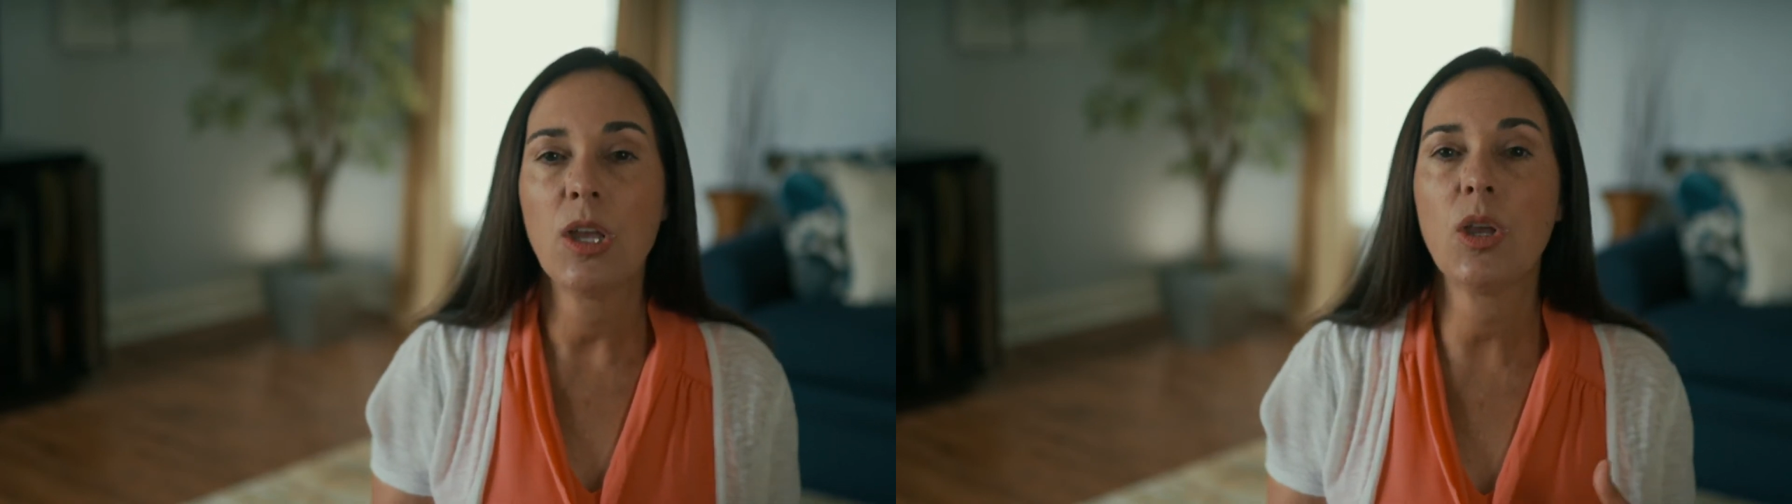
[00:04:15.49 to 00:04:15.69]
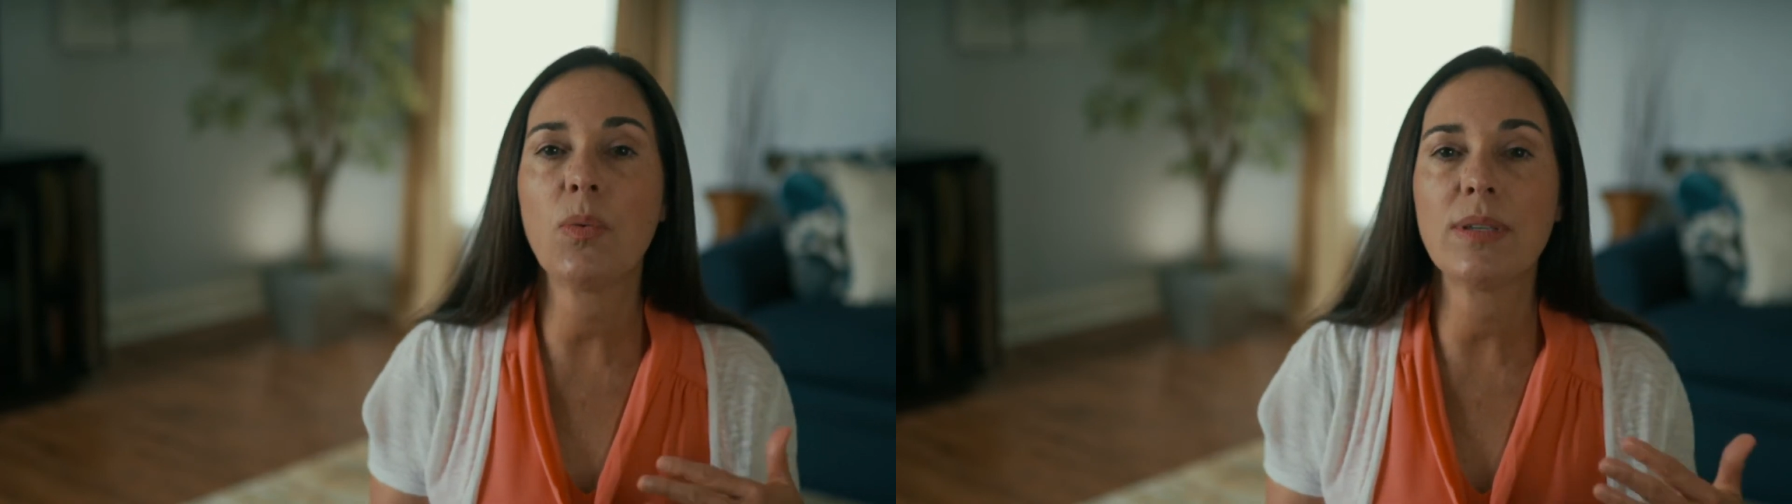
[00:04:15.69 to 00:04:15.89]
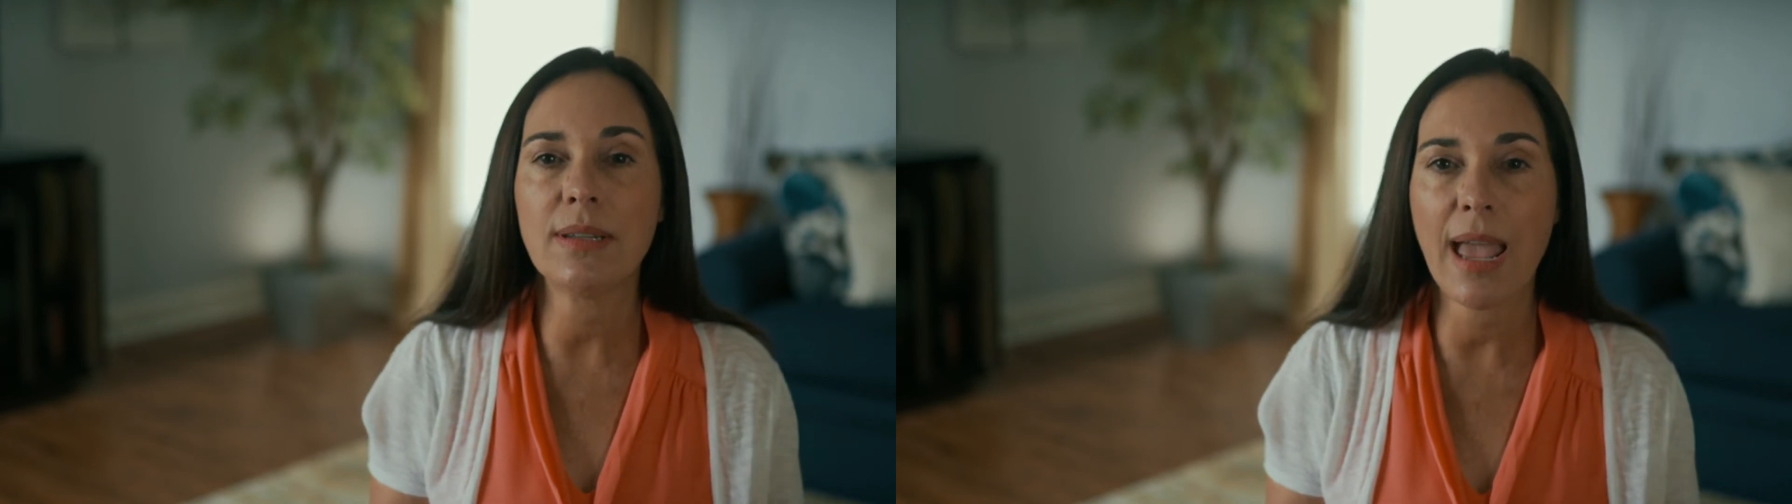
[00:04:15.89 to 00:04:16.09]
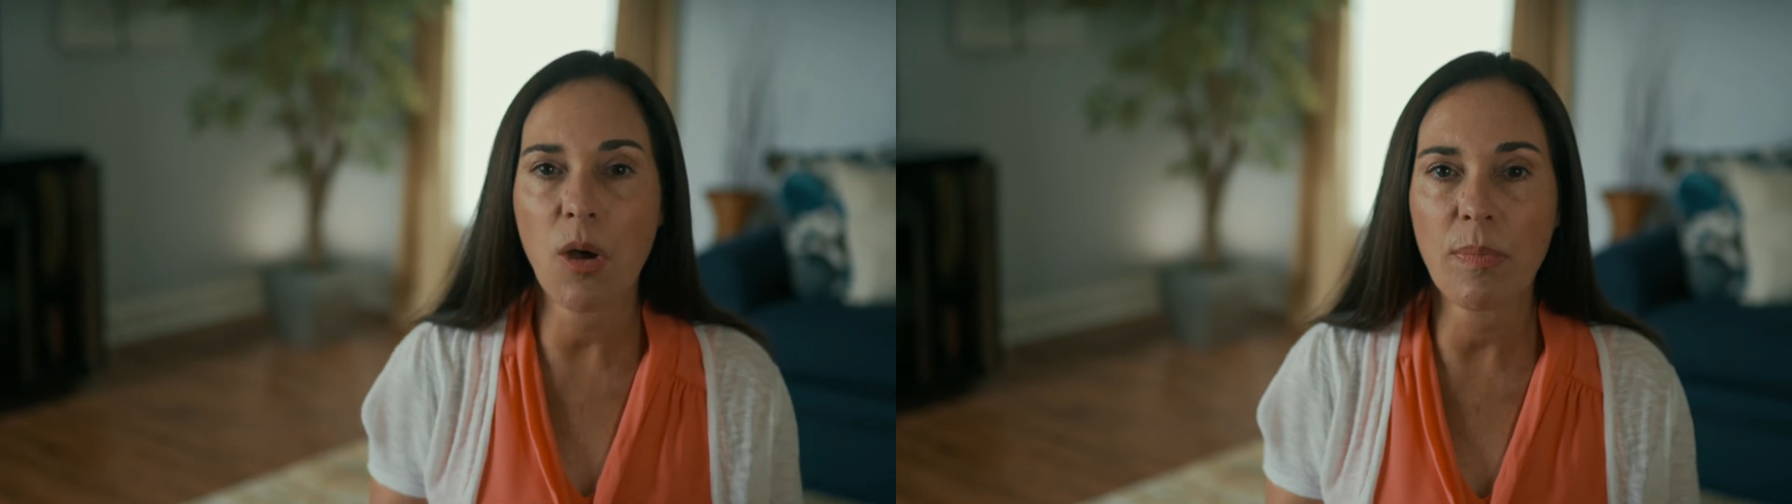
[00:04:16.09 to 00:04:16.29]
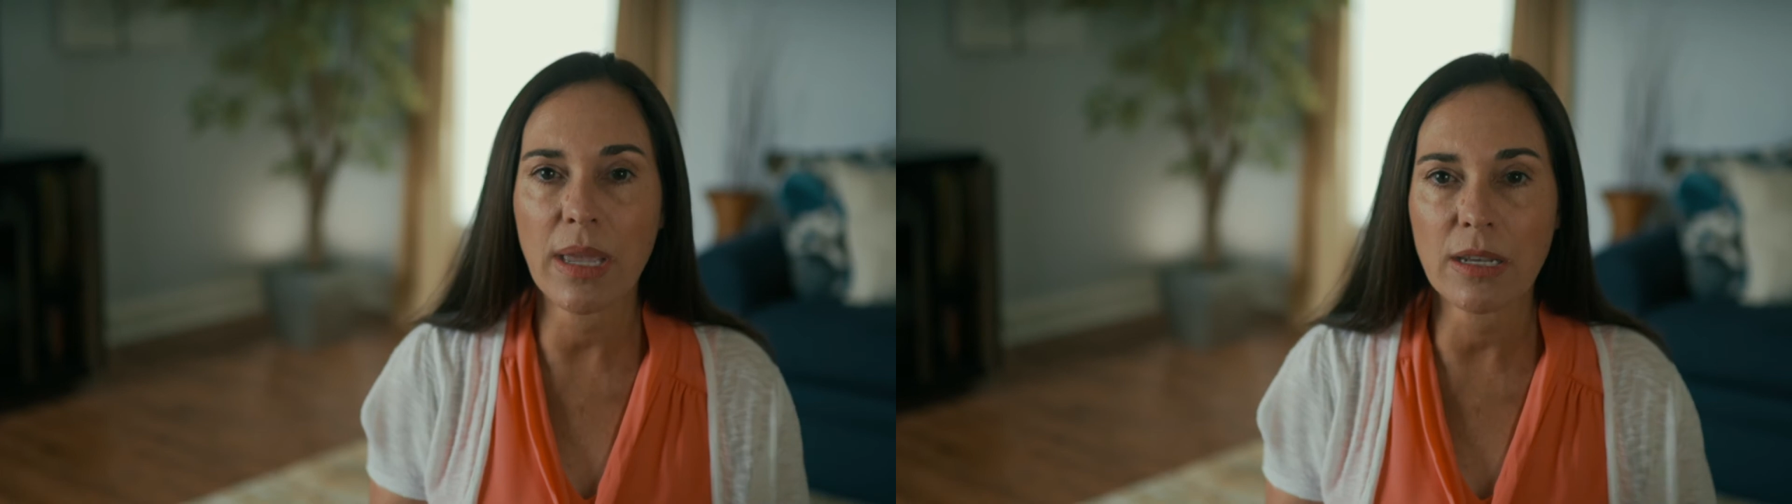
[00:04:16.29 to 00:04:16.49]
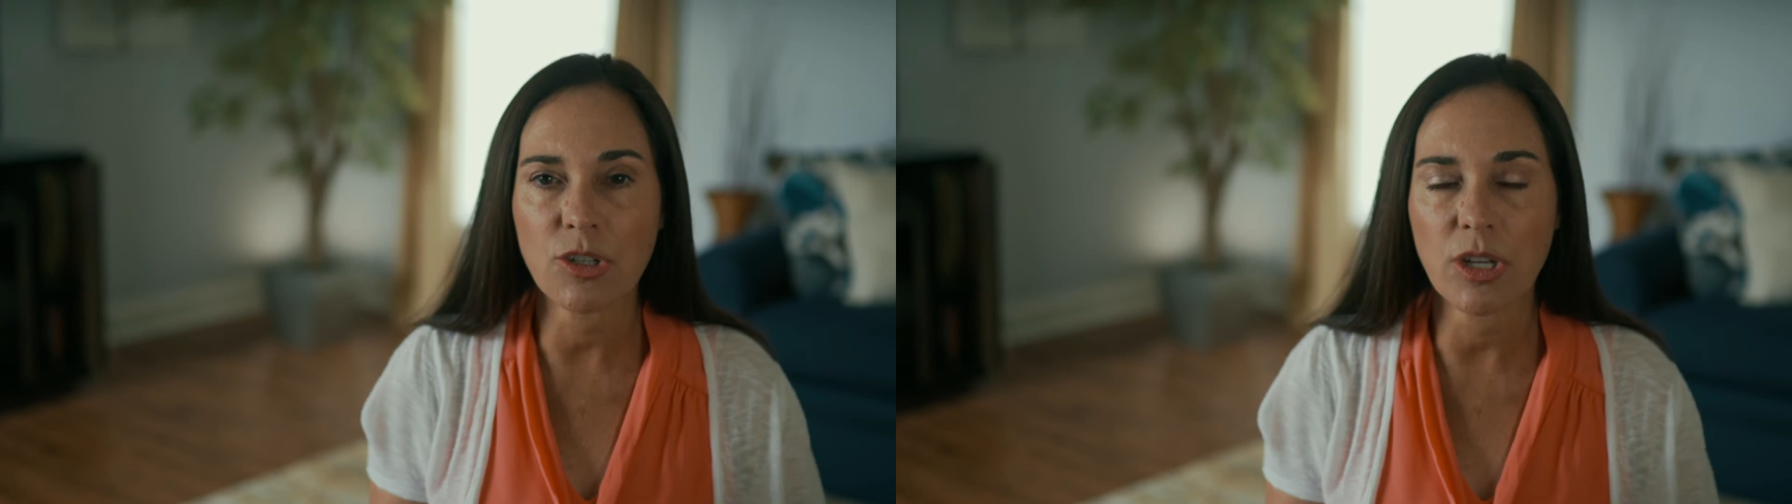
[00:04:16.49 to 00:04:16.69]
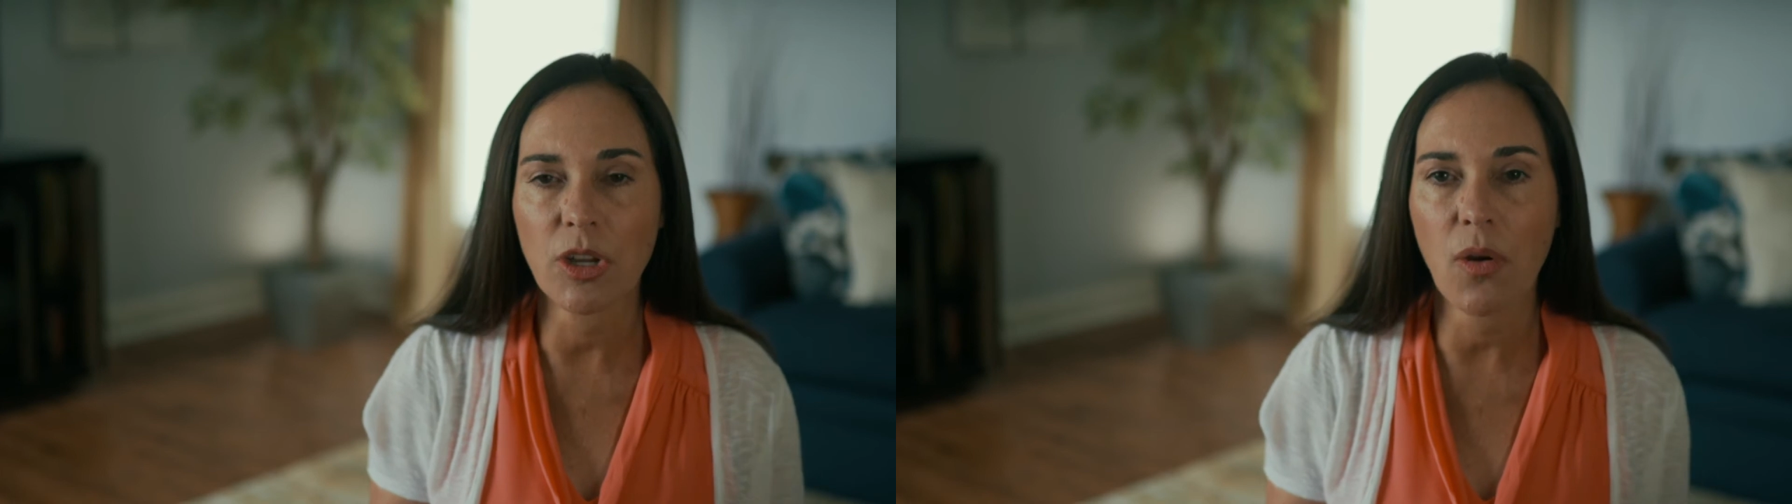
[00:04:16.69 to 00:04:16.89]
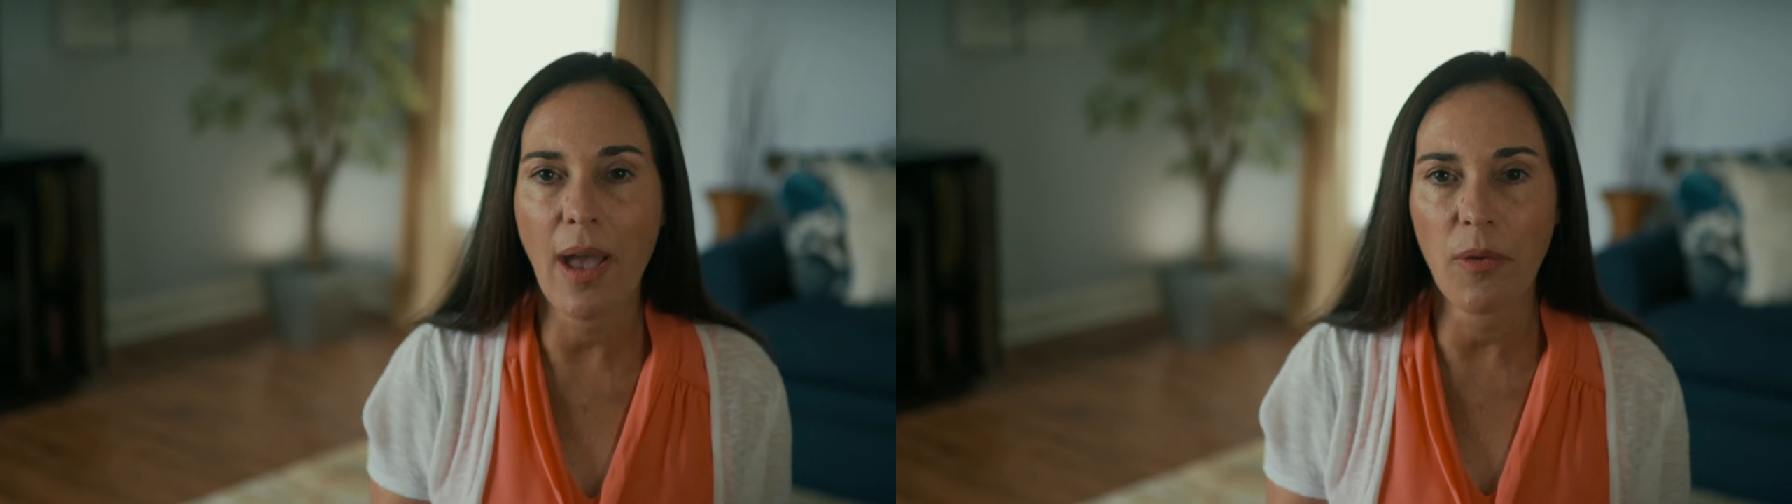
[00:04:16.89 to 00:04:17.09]
who is now managing
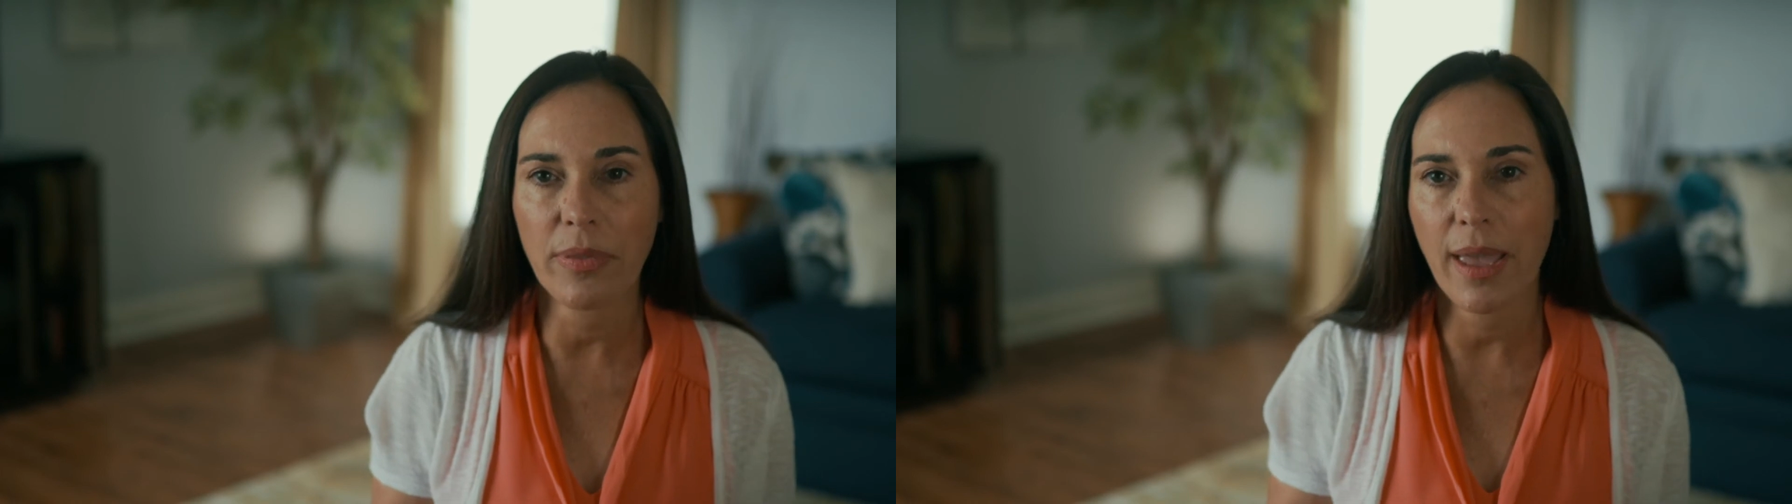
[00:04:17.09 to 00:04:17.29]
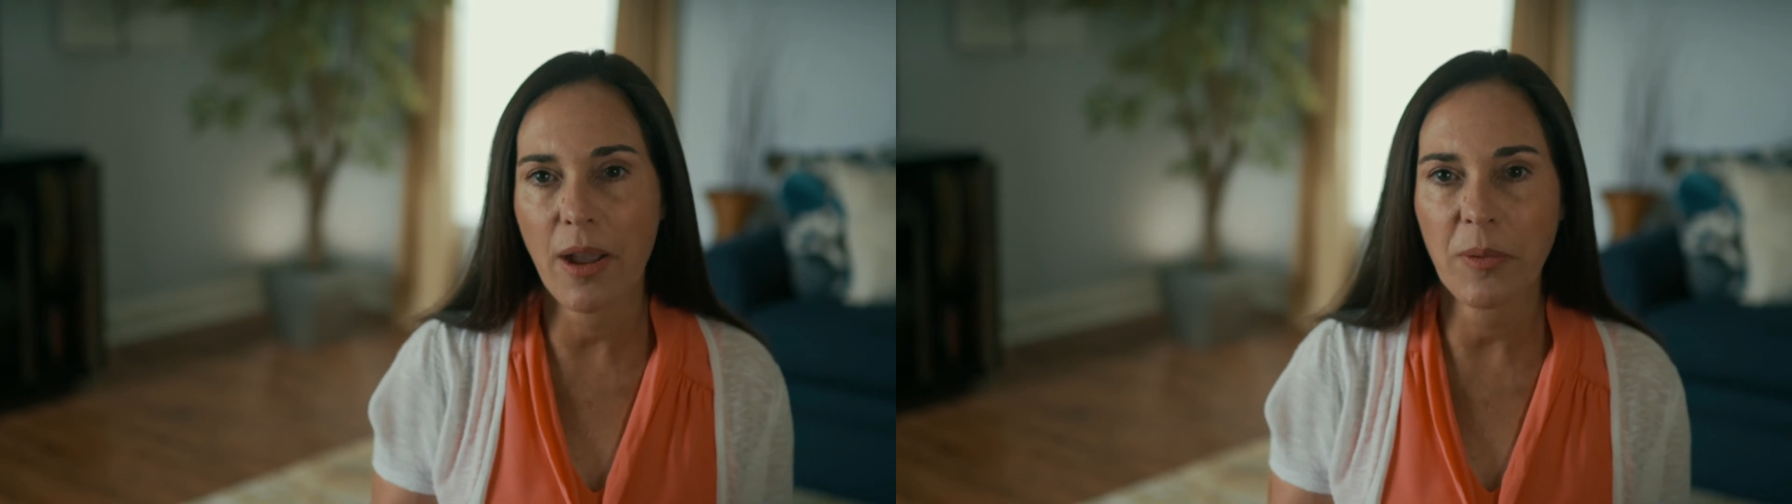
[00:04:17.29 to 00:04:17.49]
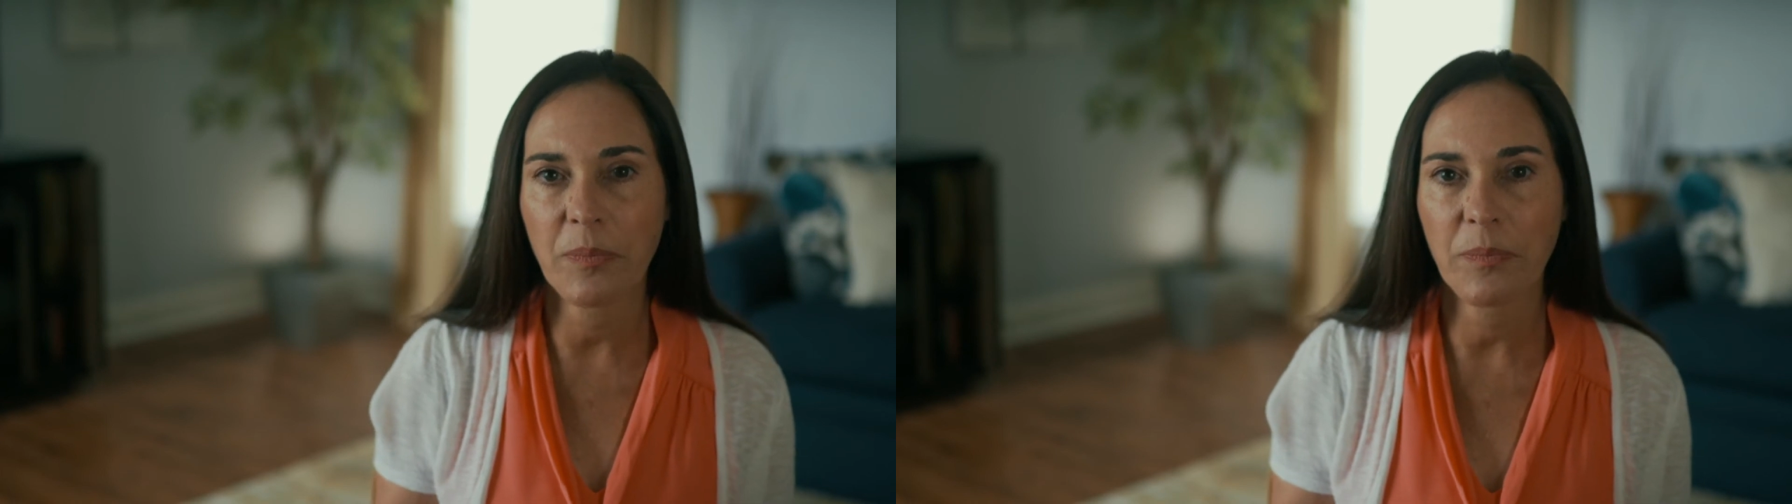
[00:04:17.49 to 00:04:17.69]
your health care.